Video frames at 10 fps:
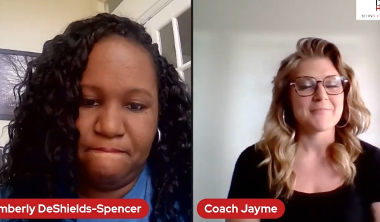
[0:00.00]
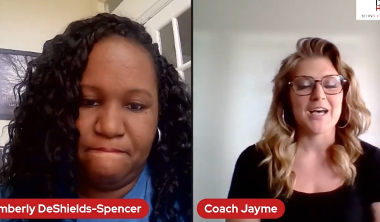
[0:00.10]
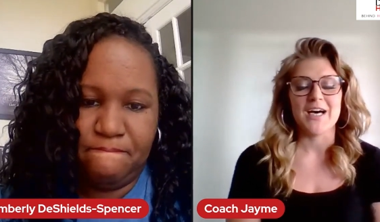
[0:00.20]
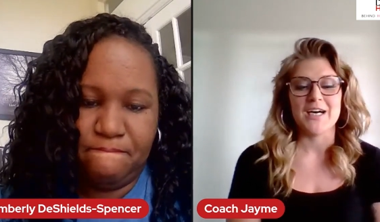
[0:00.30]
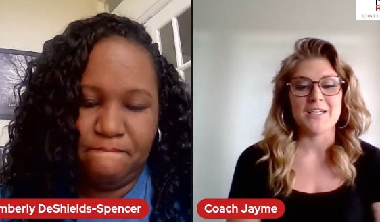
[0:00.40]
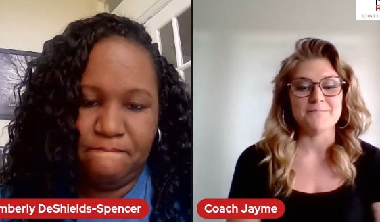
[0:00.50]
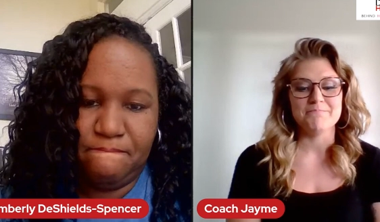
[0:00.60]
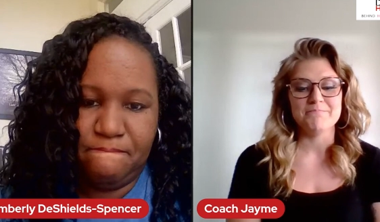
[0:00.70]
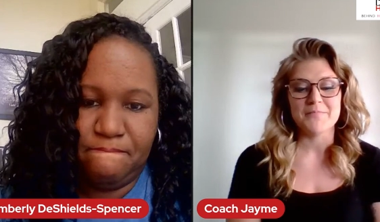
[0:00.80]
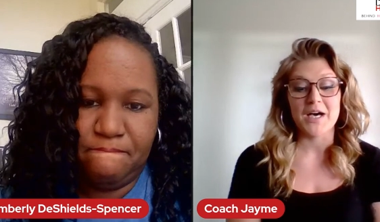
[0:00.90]

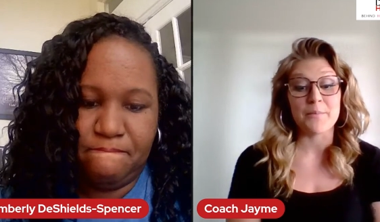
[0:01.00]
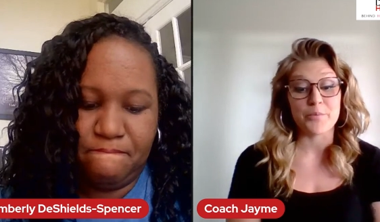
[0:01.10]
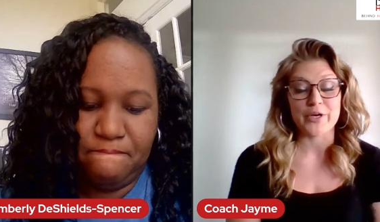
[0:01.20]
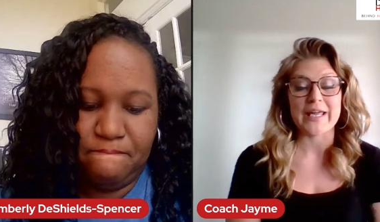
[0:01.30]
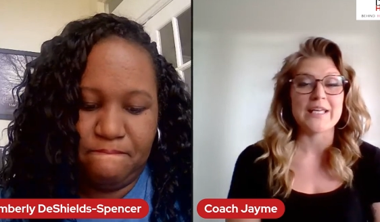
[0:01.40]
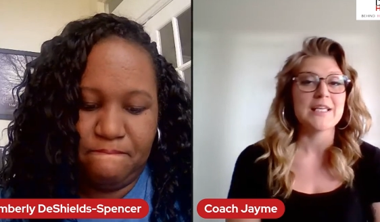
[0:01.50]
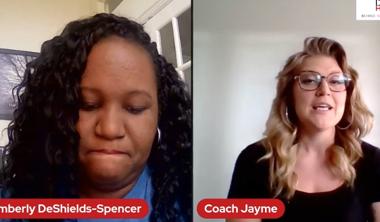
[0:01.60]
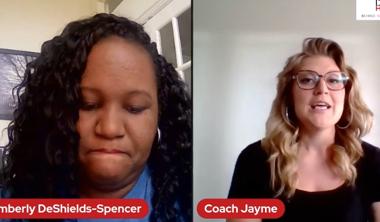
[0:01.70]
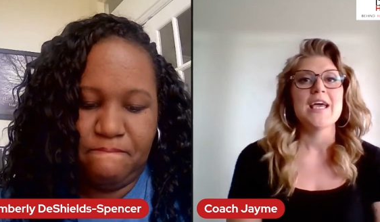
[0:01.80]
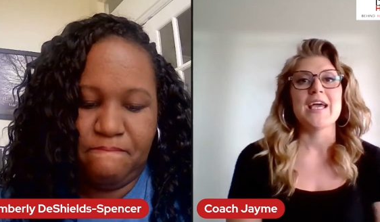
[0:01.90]
Speaker 1: um, upbringing
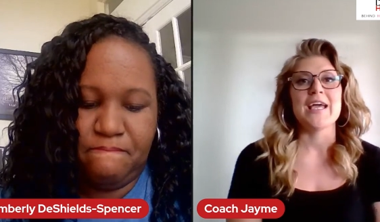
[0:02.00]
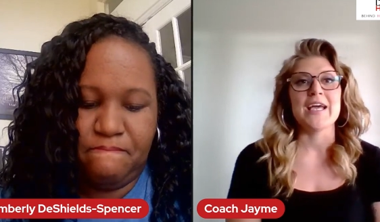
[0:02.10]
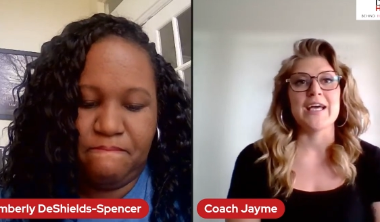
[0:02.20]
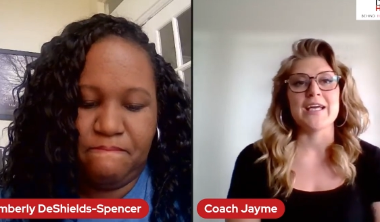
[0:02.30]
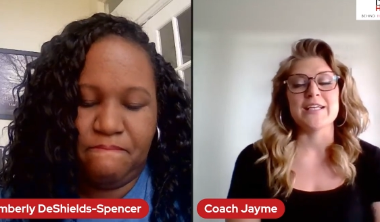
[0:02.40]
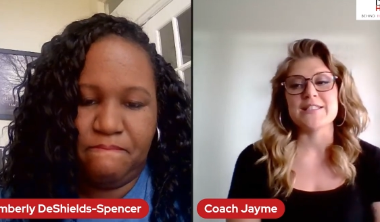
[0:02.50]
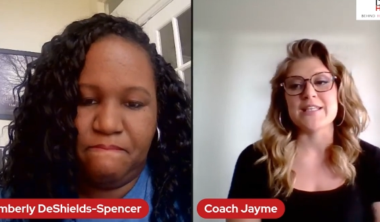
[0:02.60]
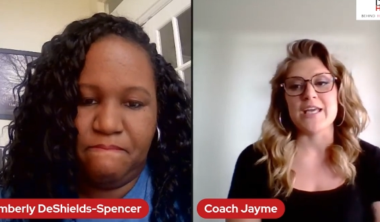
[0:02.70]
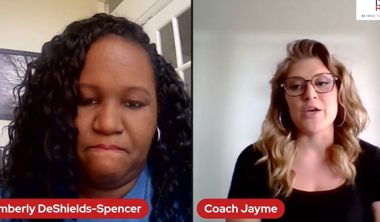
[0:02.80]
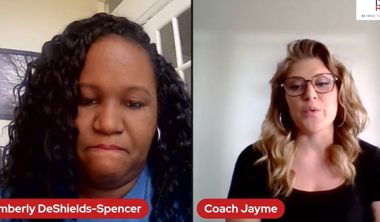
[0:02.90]
and
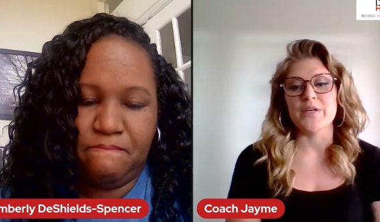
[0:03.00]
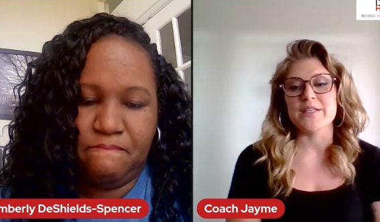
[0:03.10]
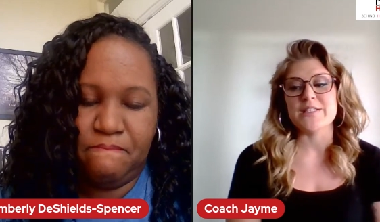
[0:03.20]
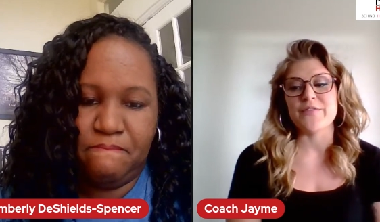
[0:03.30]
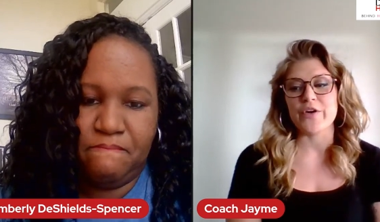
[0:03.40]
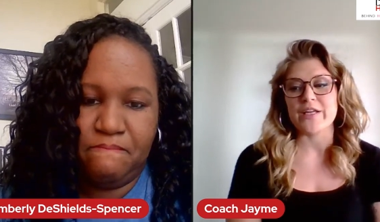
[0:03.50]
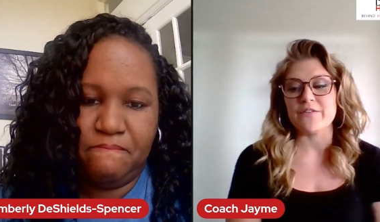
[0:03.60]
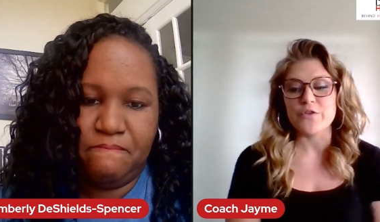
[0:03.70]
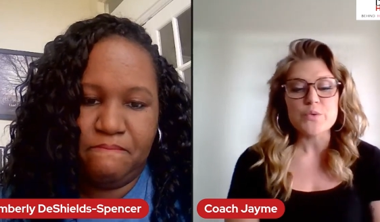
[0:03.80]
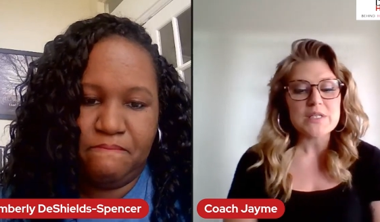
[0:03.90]
it was very
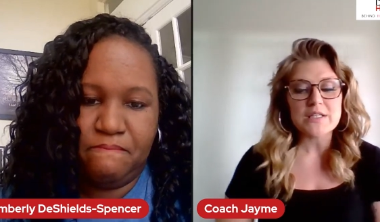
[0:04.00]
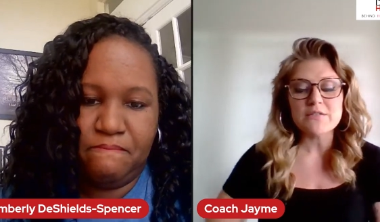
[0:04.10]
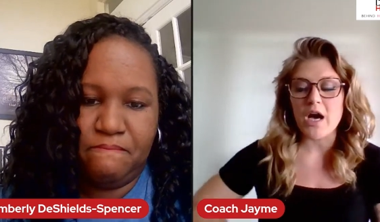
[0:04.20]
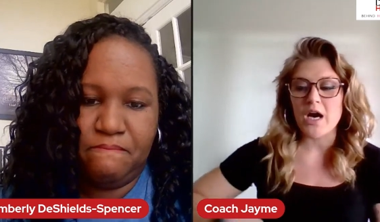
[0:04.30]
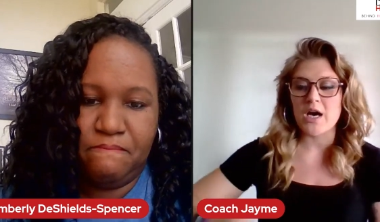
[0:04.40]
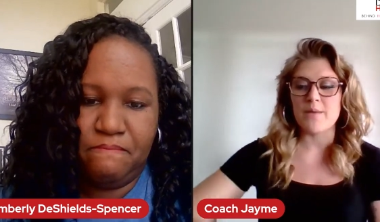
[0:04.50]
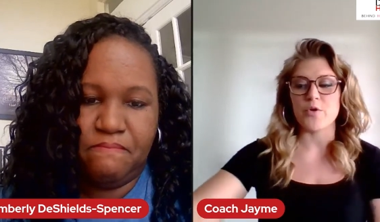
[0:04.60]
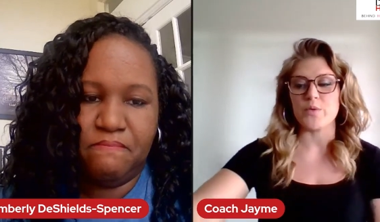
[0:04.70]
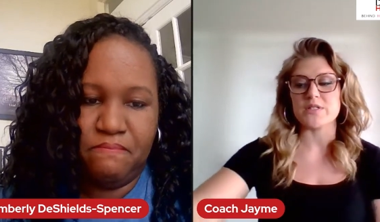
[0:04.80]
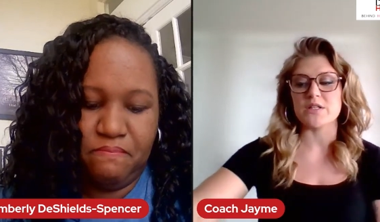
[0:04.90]
confusing. Um,
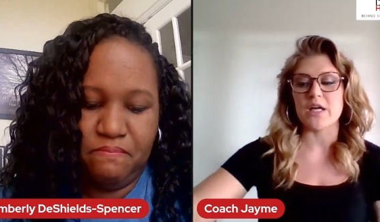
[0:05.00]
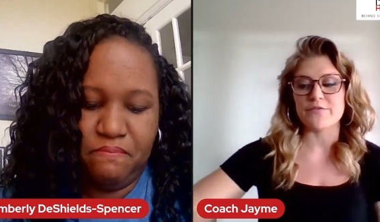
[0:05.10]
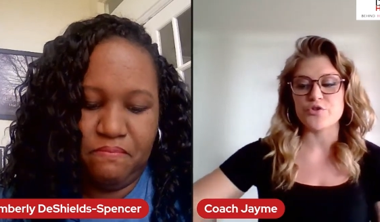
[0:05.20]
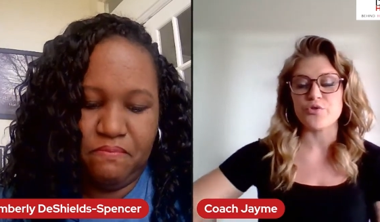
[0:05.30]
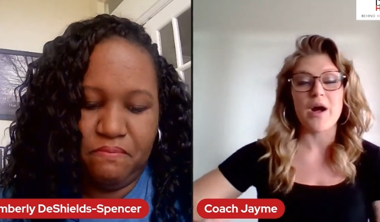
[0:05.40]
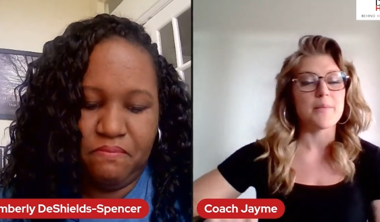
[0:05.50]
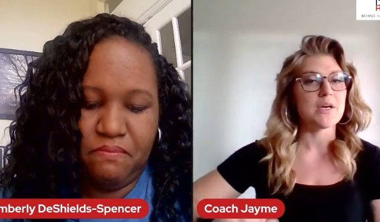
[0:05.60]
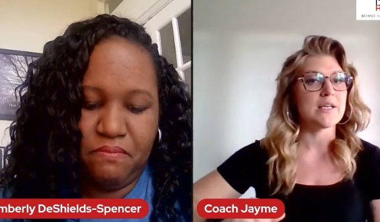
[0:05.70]
there was a lot of mm-hmm. trauma